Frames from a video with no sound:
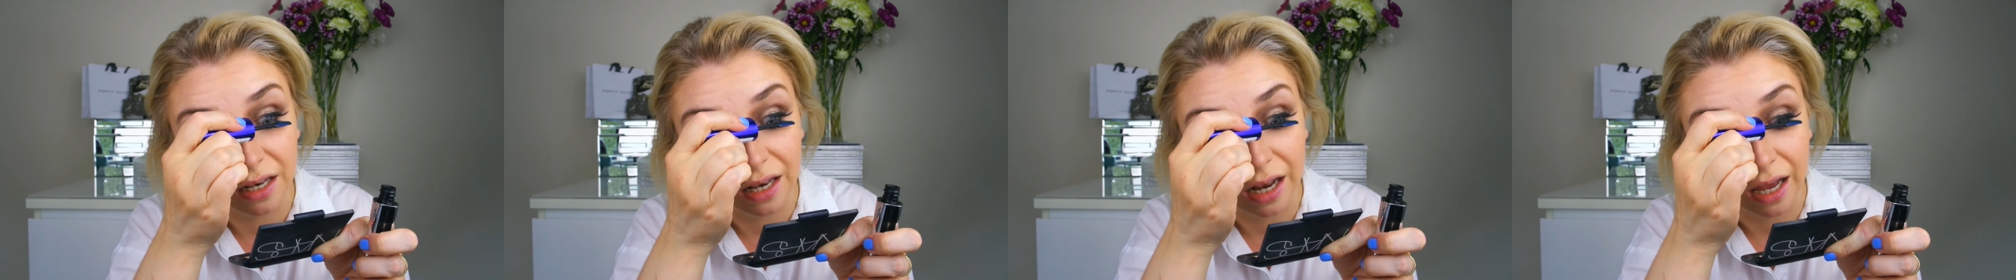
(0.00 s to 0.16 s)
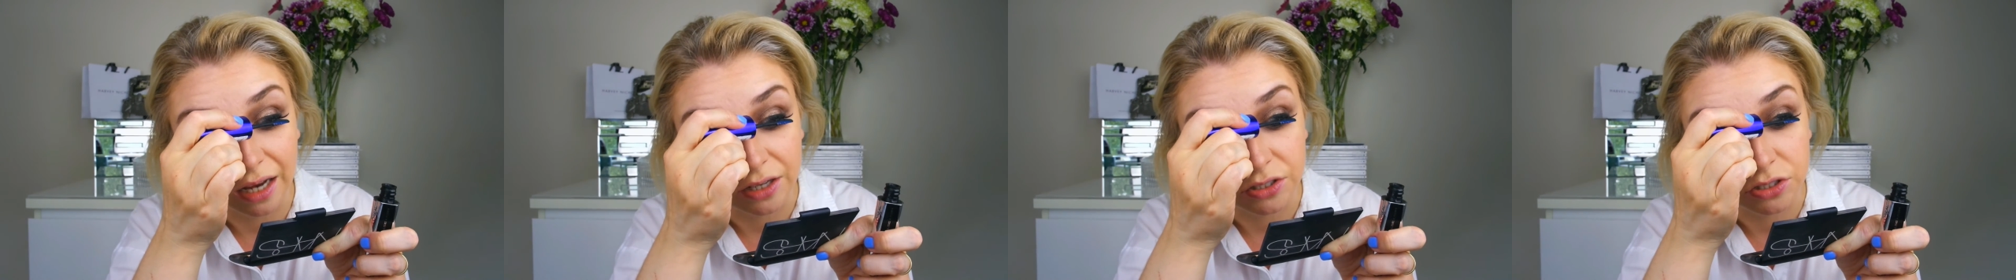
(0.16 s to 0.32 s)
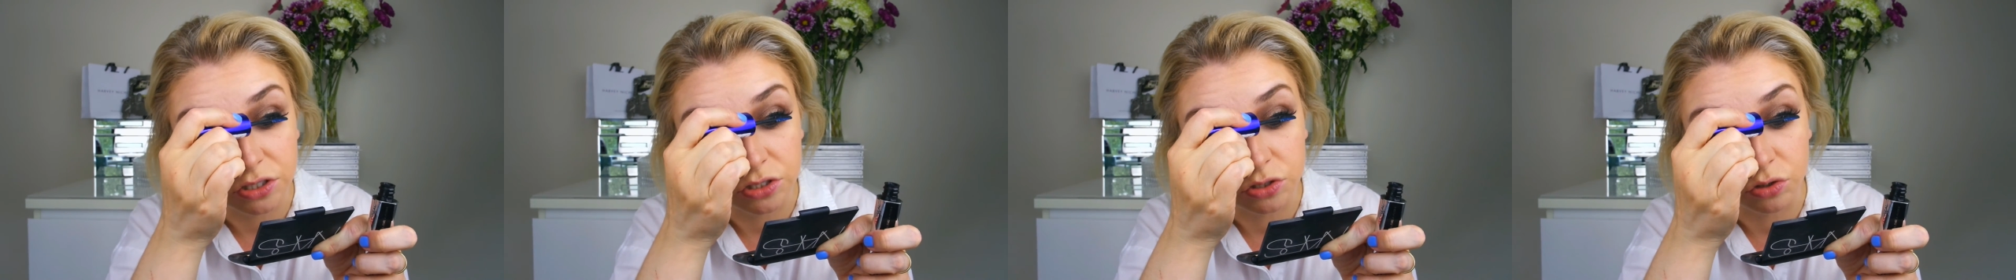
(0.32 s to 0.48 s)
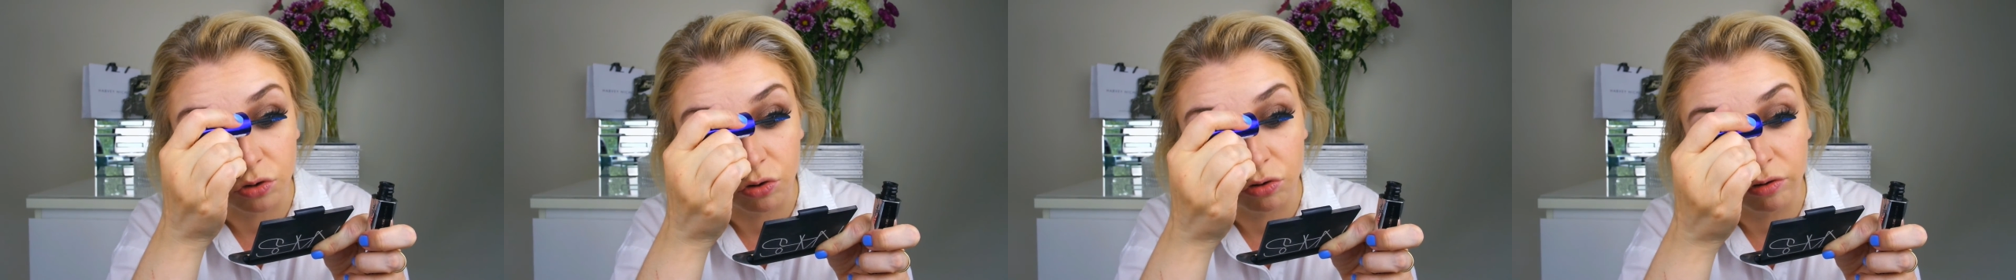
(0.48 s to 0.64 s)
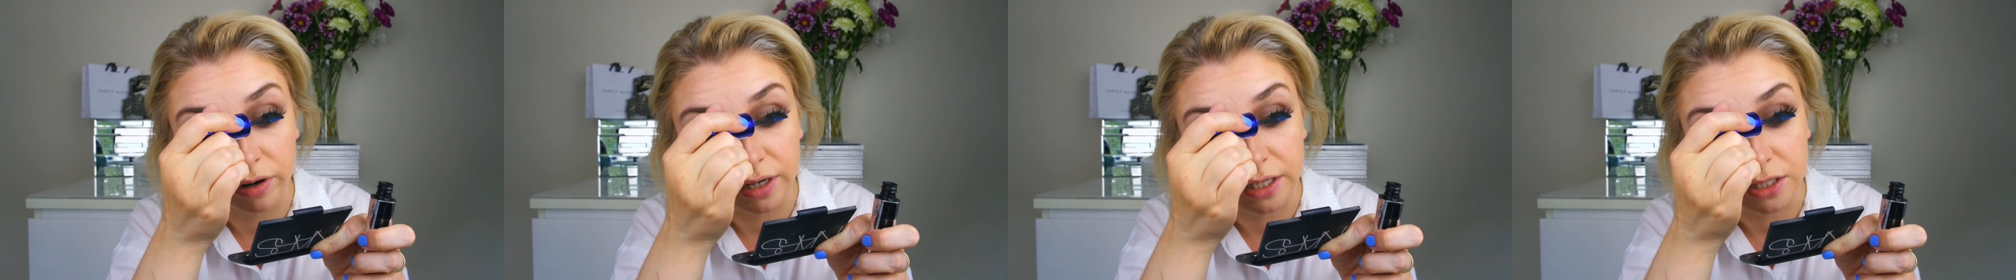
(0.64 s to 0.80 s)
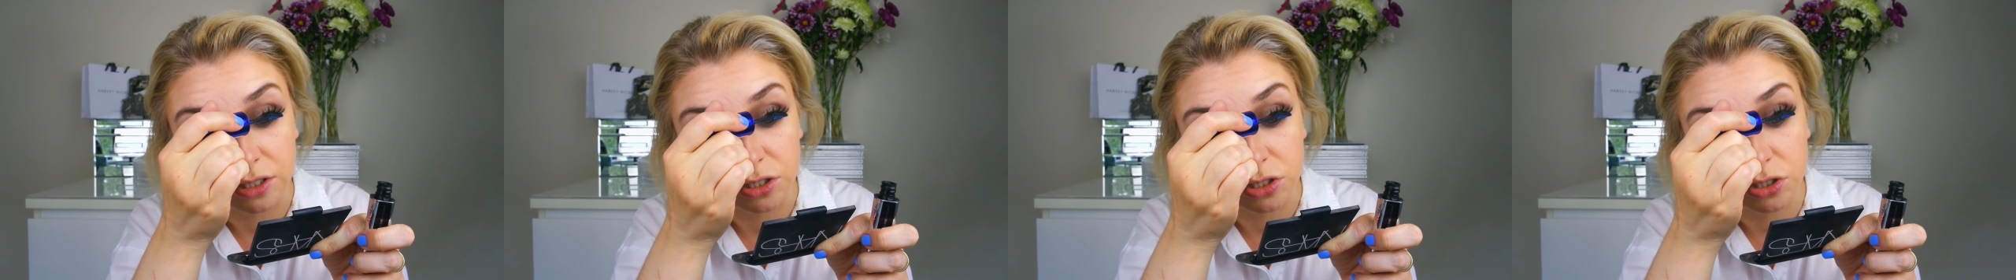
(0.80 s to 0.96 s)
lashes are
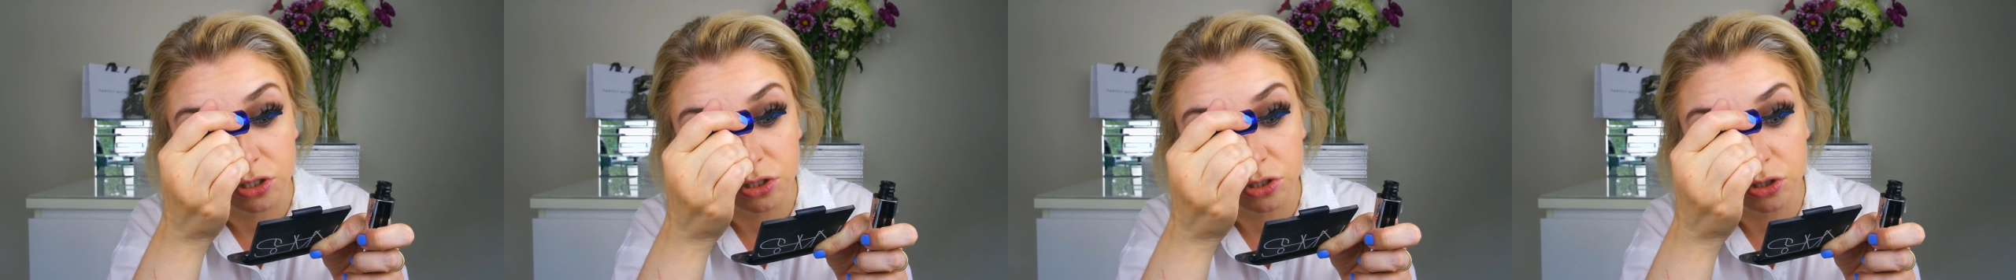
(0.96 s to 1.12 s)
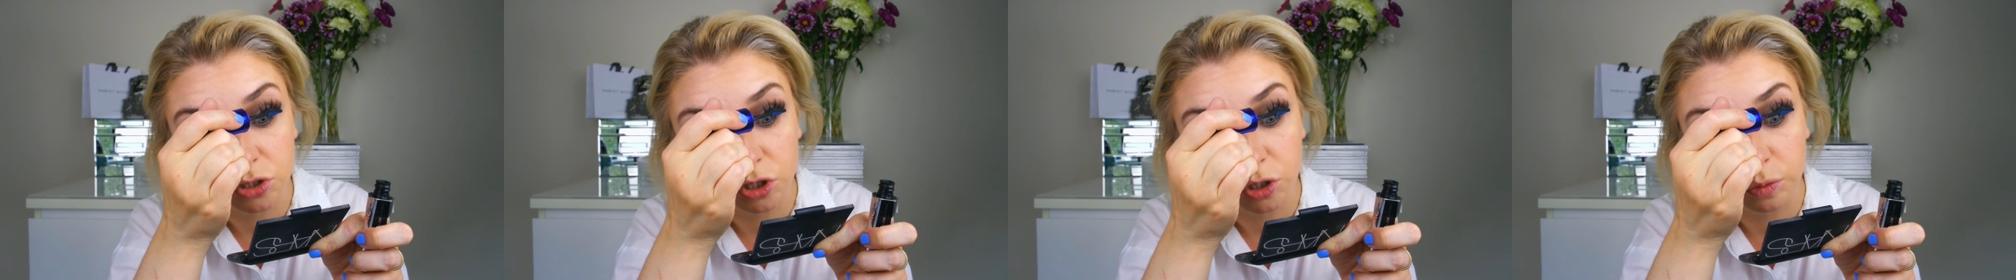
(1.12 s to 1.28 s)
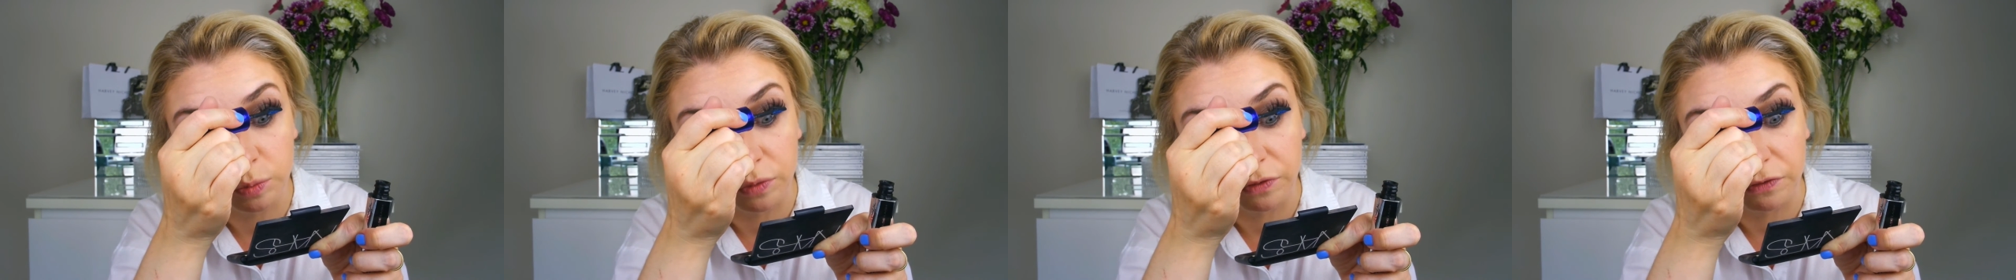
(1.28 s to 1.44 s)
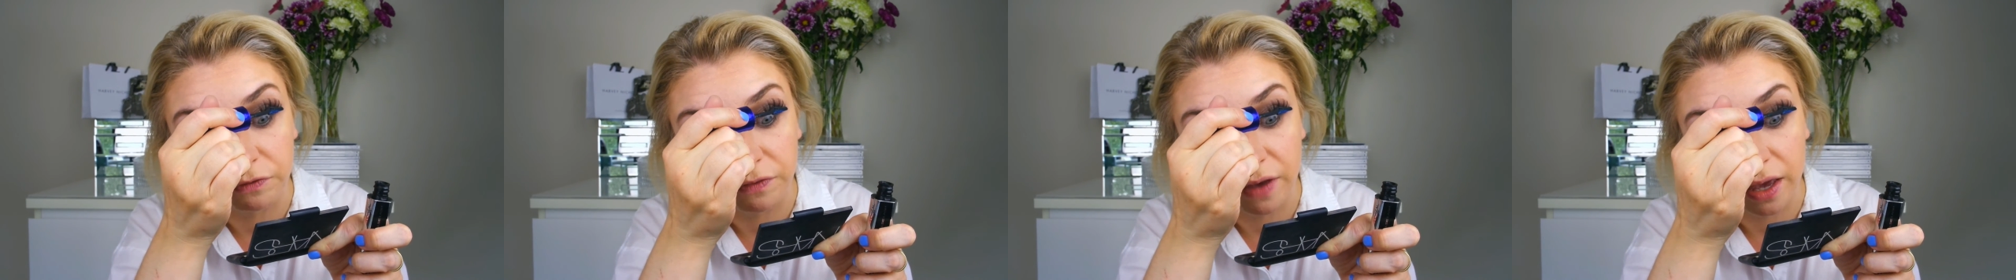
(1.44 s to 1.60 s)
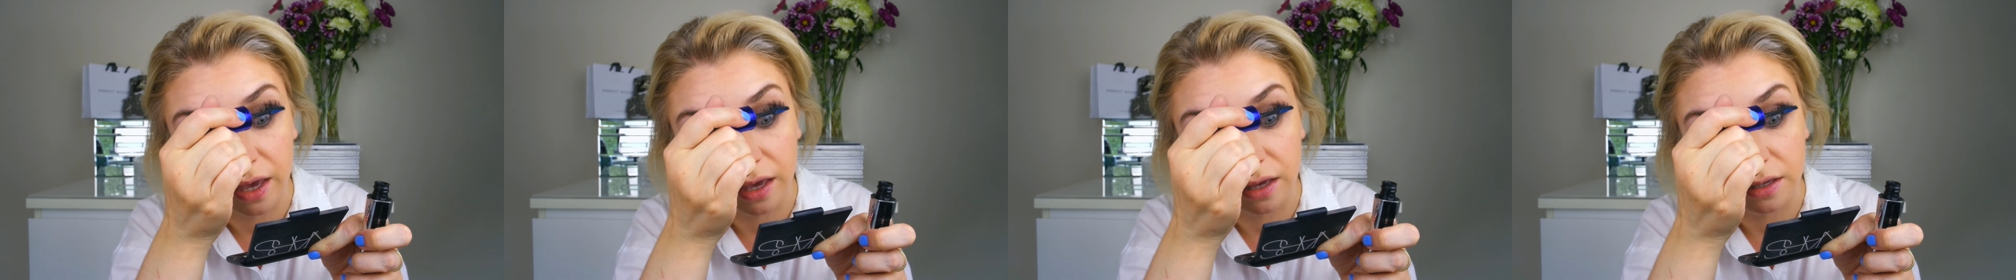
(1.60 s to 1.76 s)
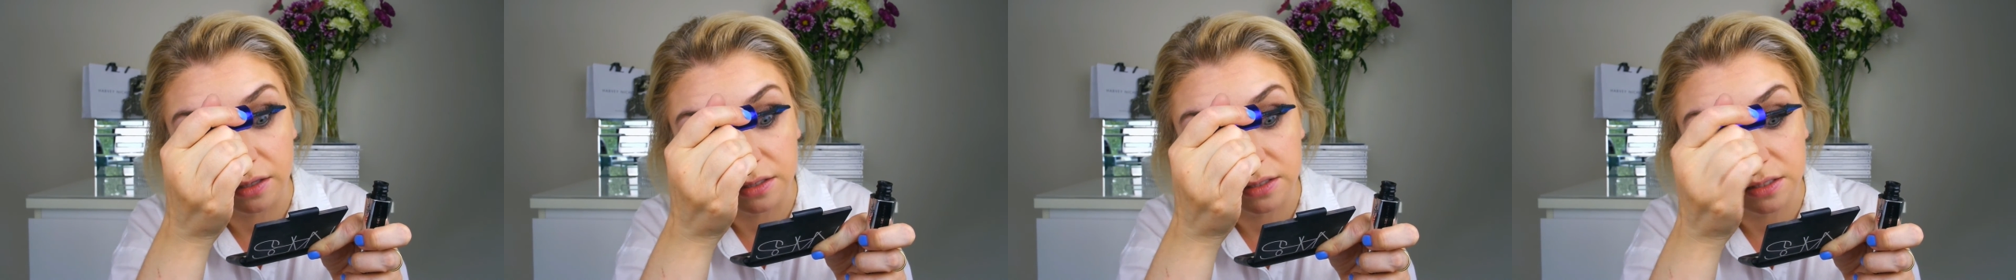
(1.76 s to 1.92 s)
already super
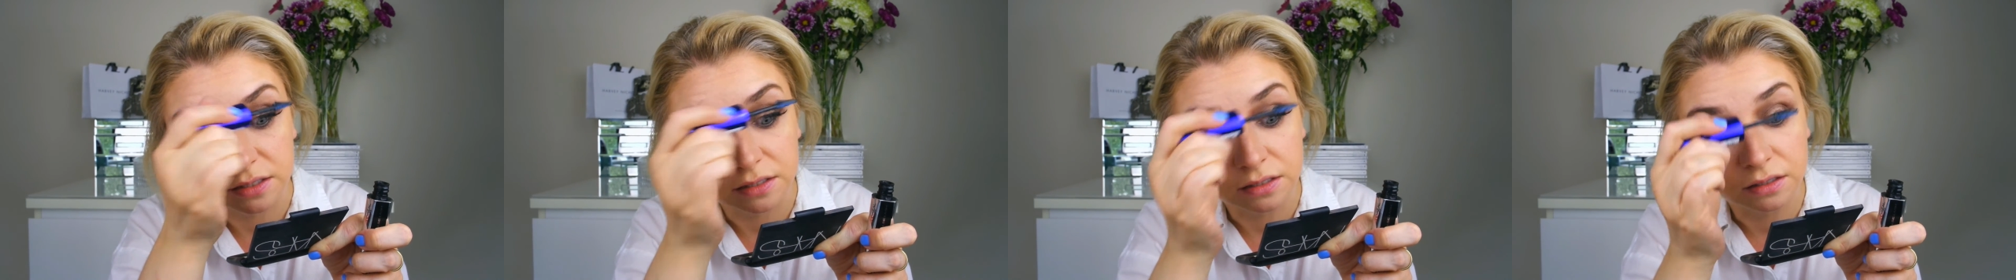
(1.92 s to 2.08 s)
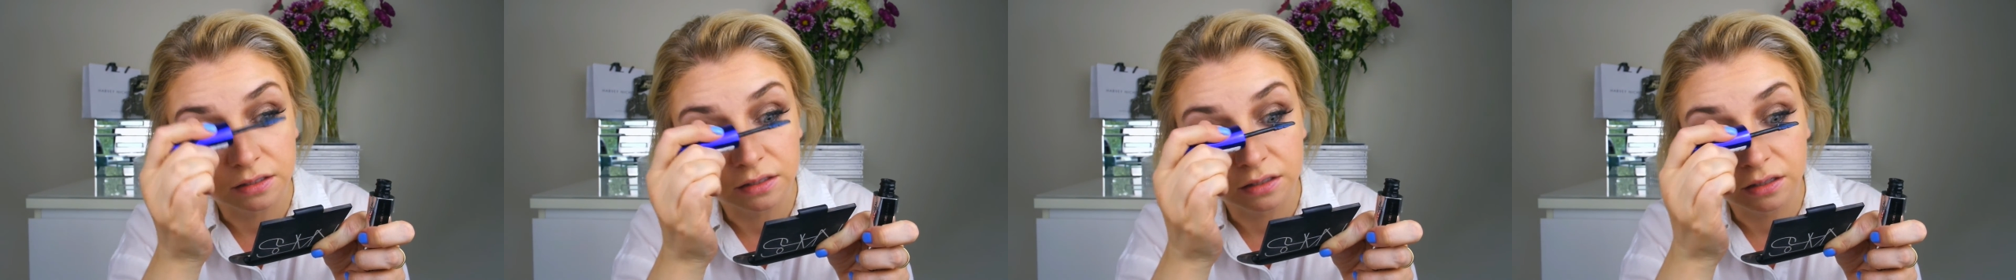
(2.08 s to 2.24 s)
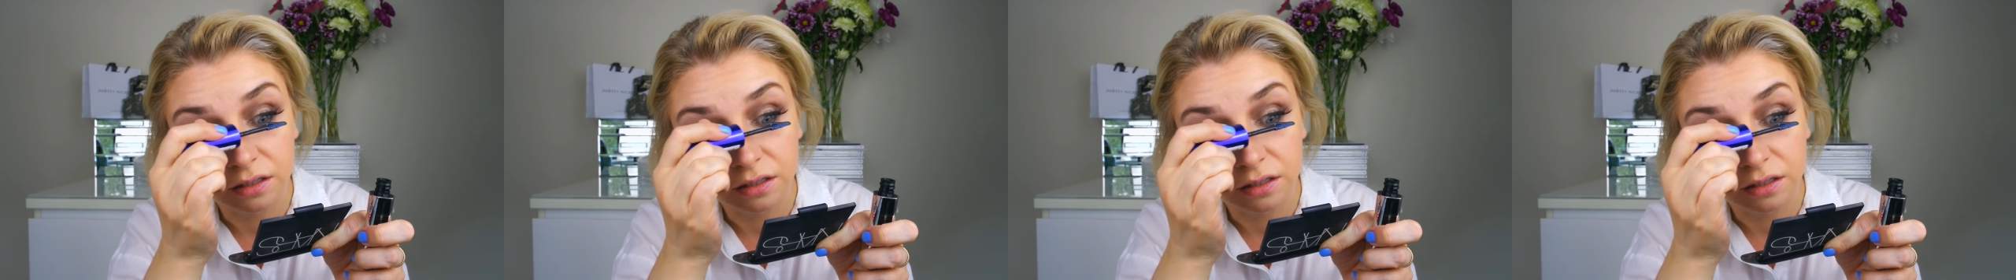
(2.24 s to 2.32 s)
fierce.